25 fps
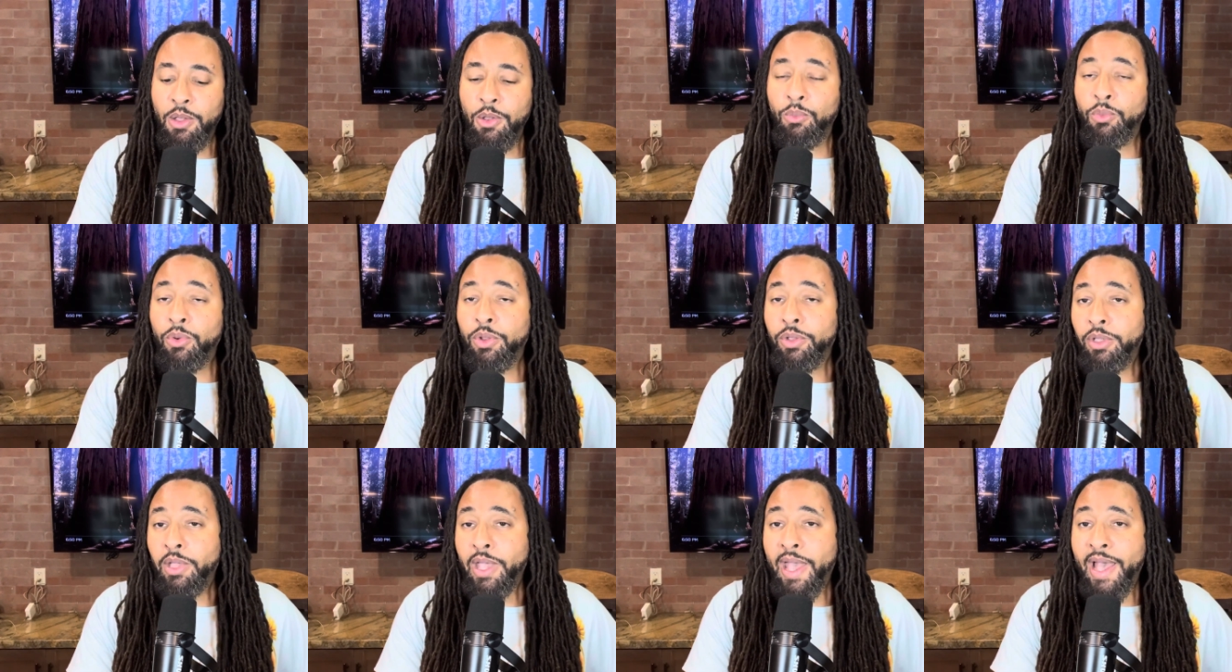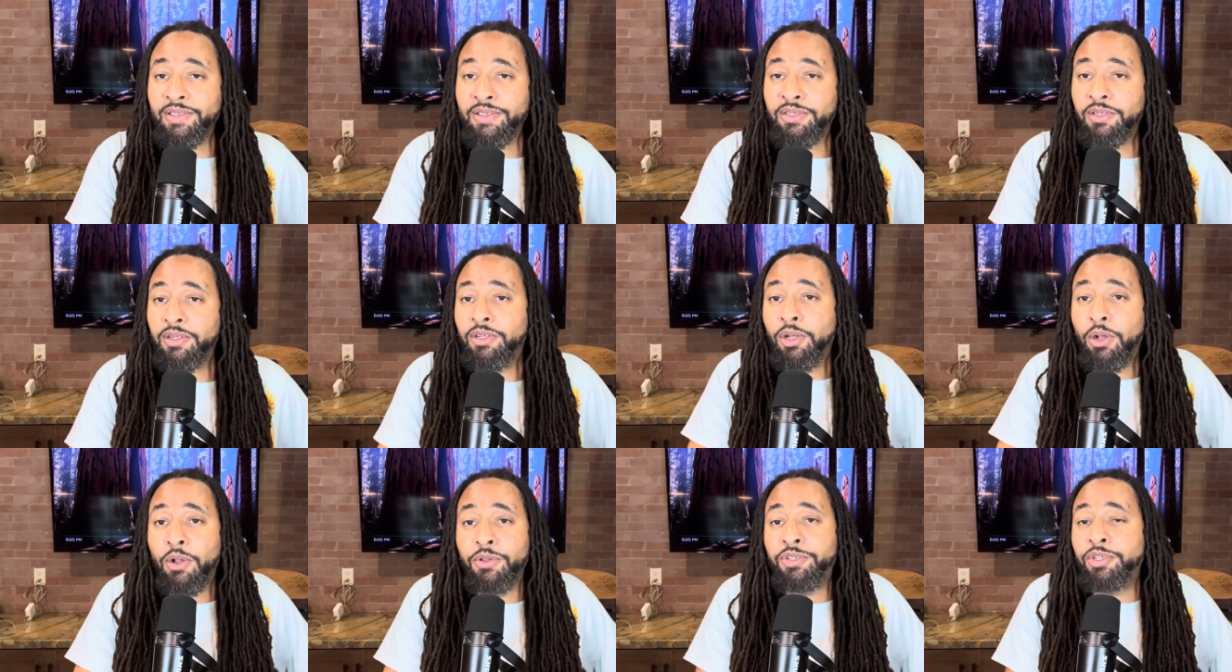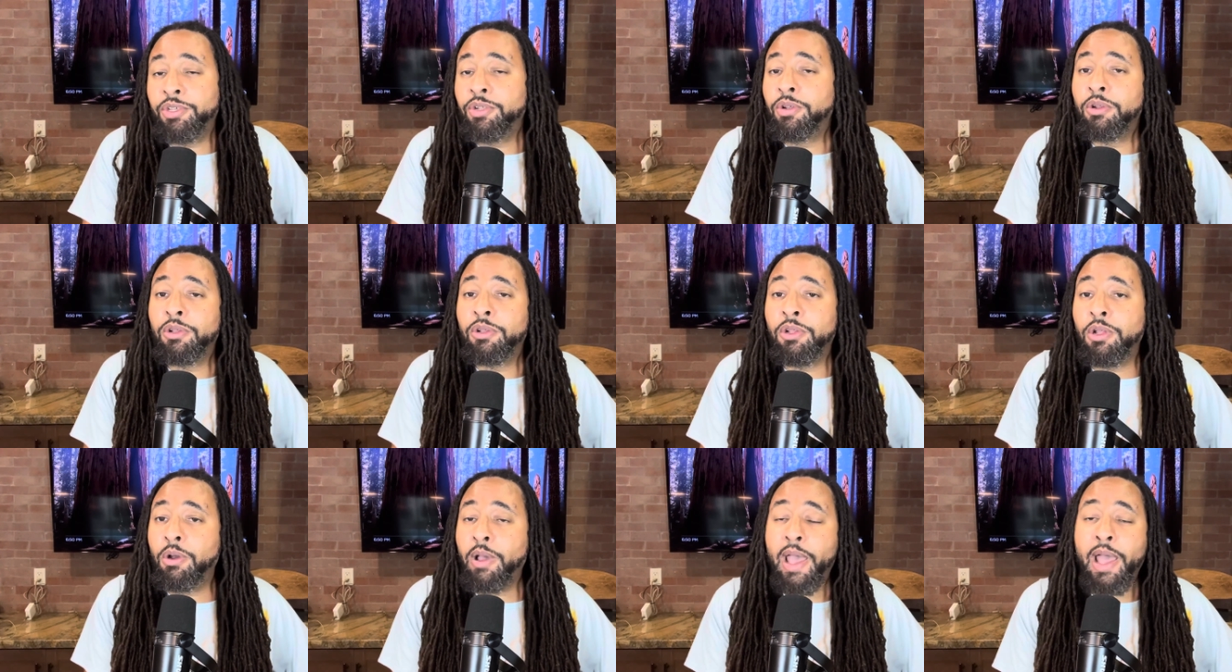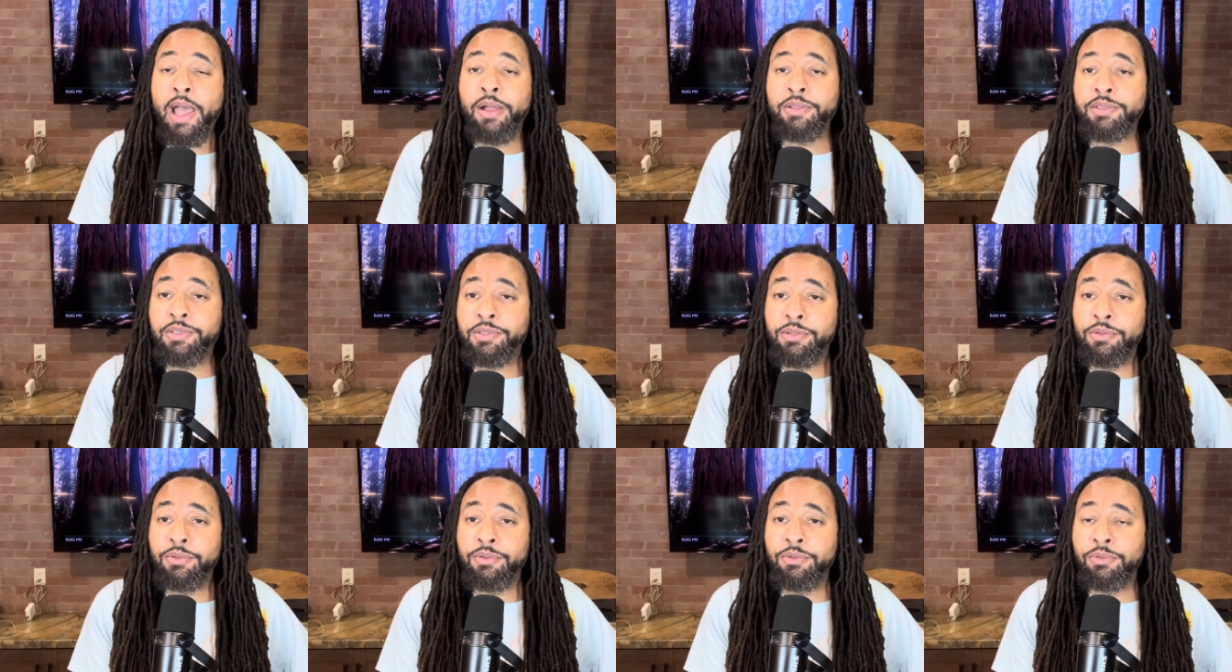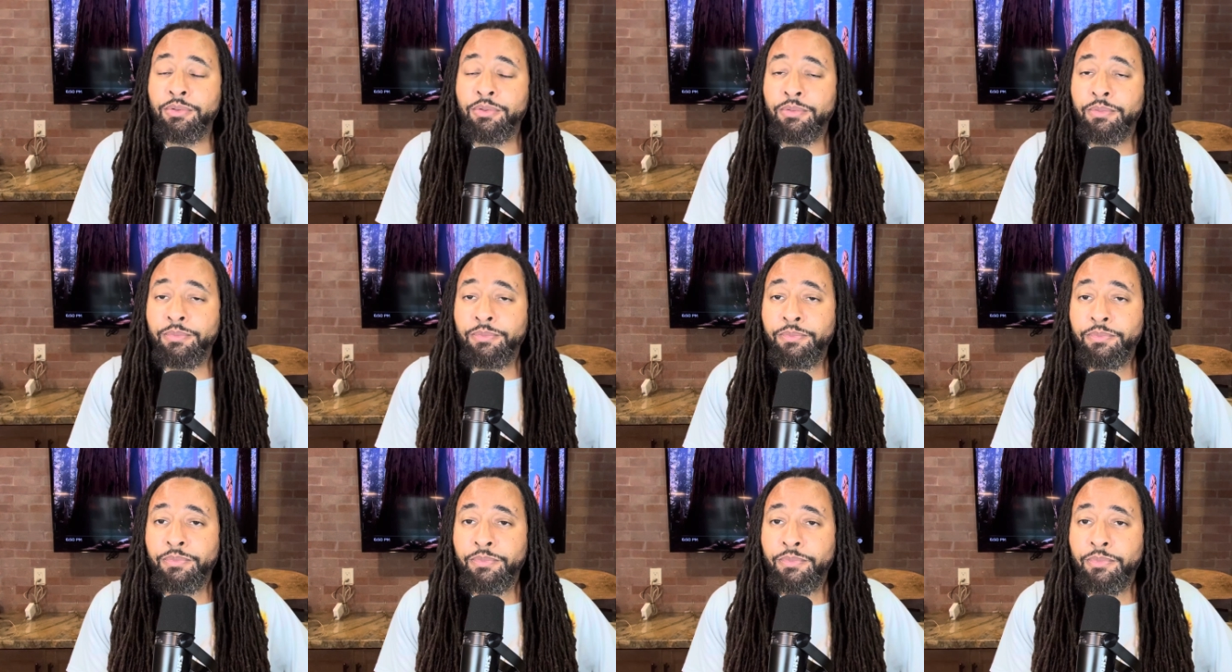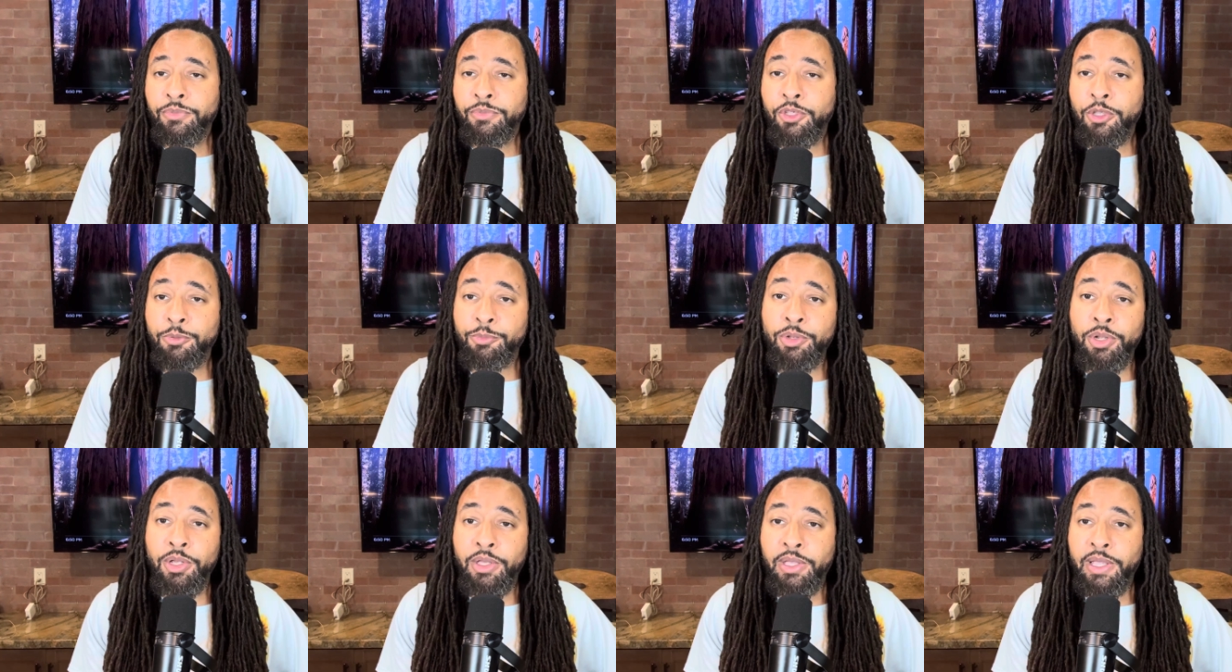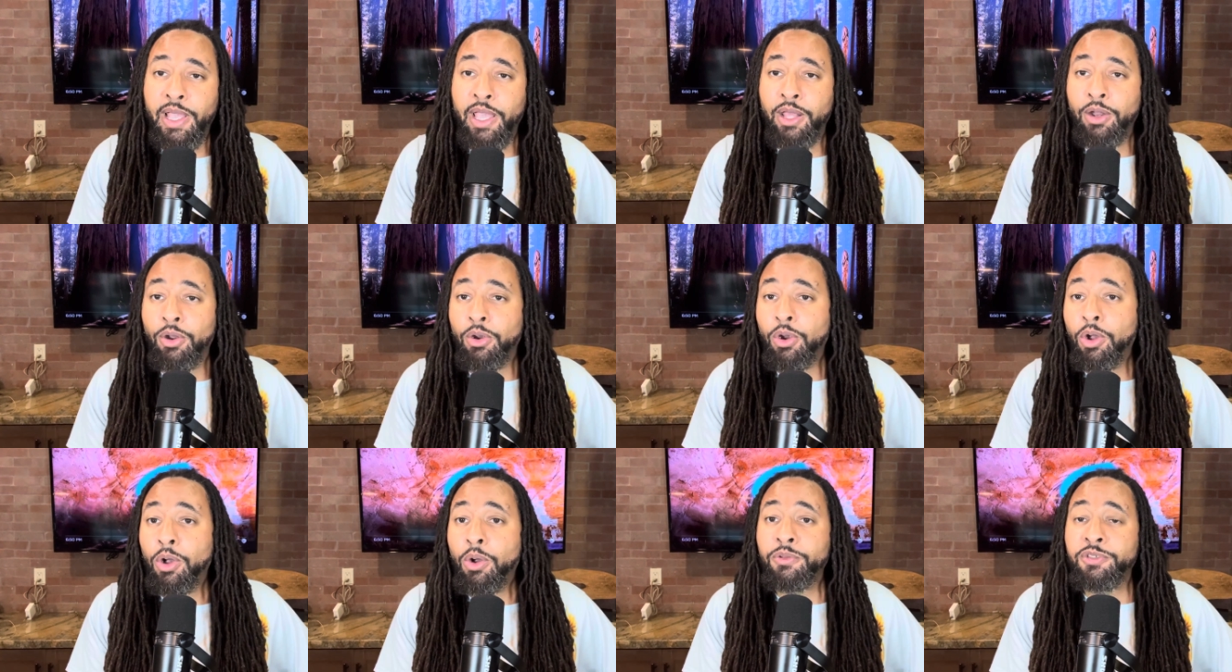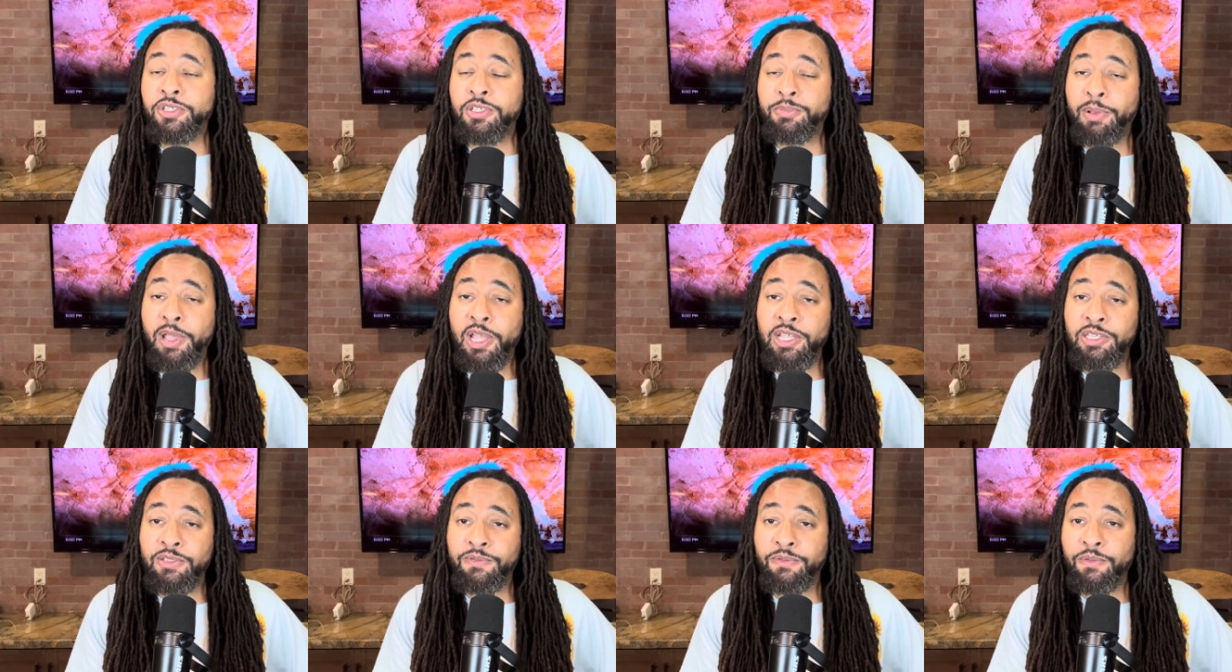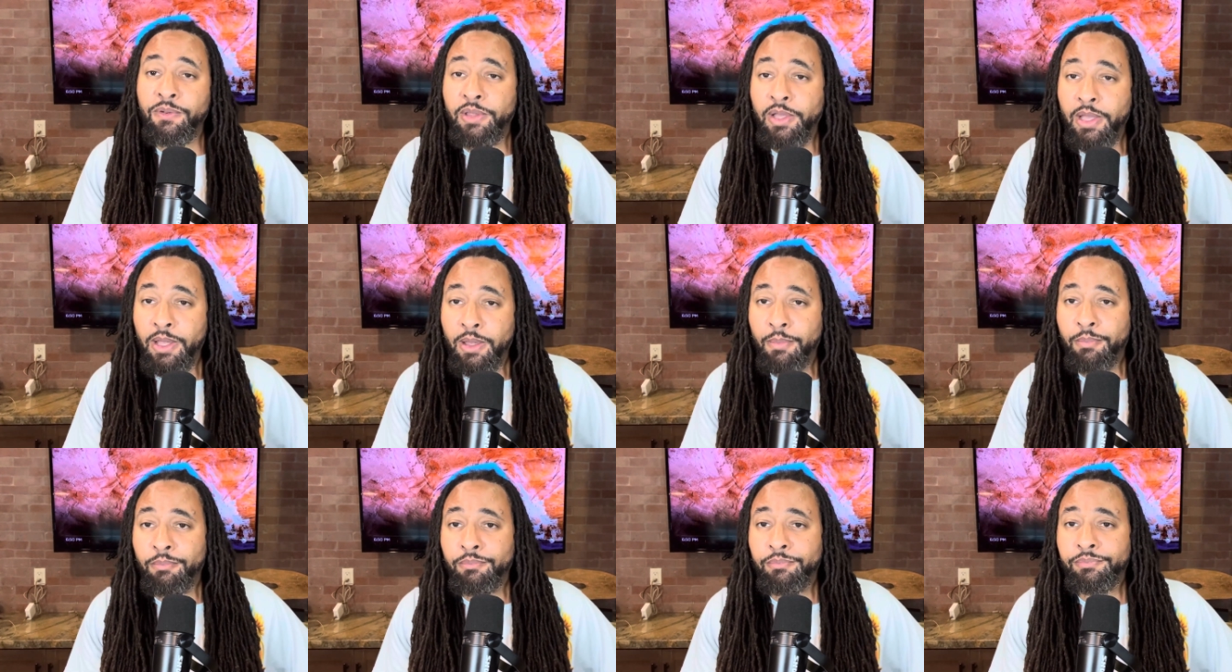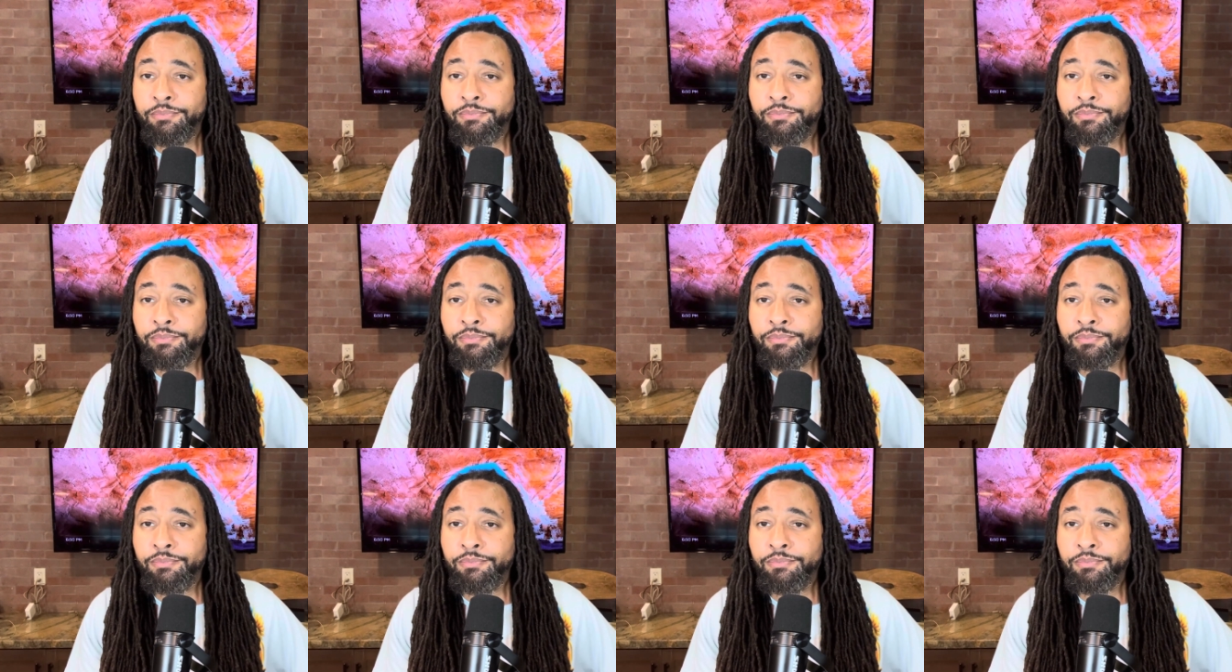well, as adults, you don't know how to communicate or hold space for them.